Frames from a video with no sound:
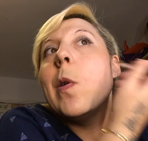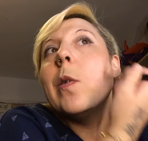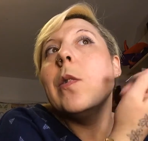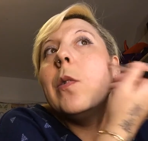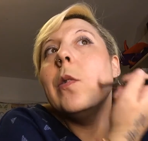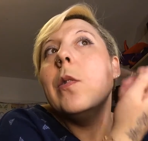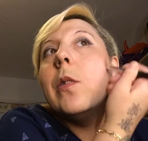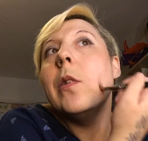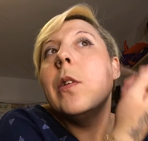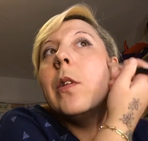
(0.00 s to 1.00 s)

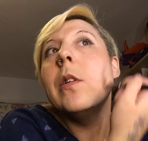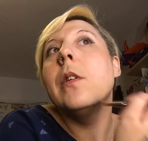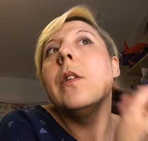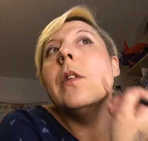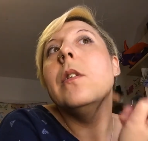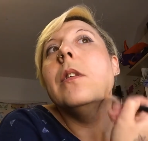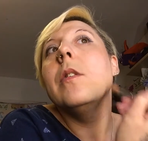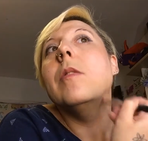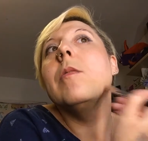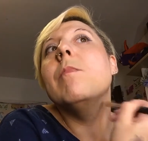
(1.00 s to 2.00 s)

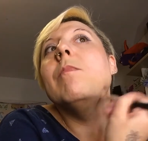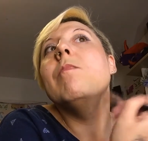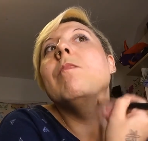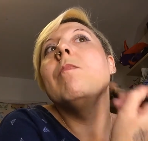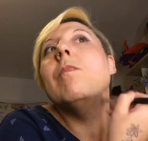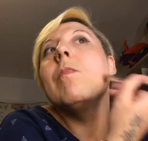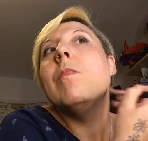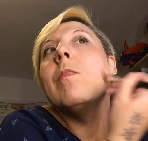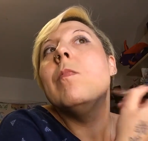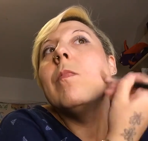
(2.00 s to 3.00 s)

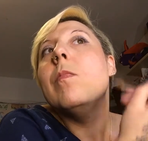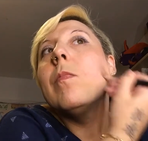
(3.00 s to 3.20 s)
(no one is talking)